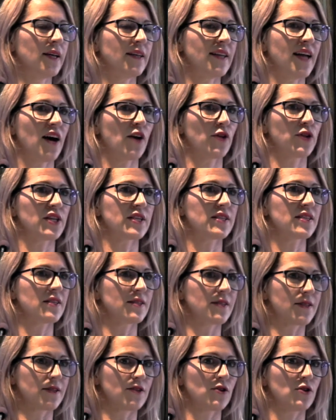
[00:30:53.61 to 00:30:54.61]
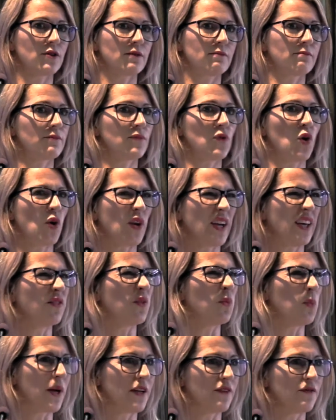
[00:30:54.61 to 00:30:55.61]
Now this is not
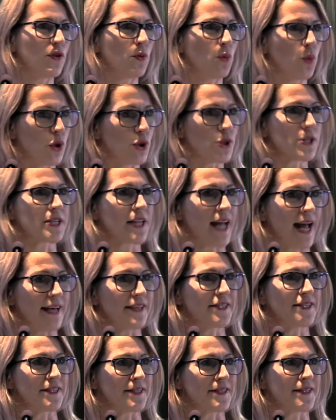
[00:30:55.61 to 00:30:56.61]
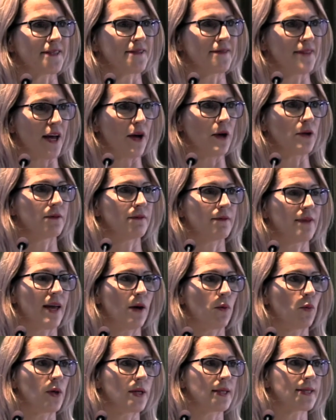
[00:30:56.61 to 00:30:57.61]
even one of the worst cases
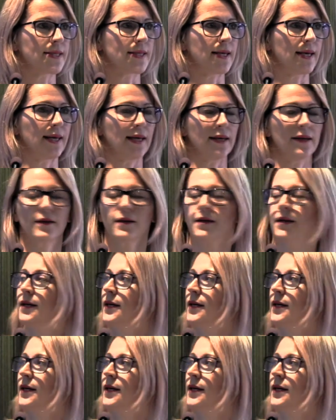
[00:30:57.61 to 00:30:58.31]
that we see.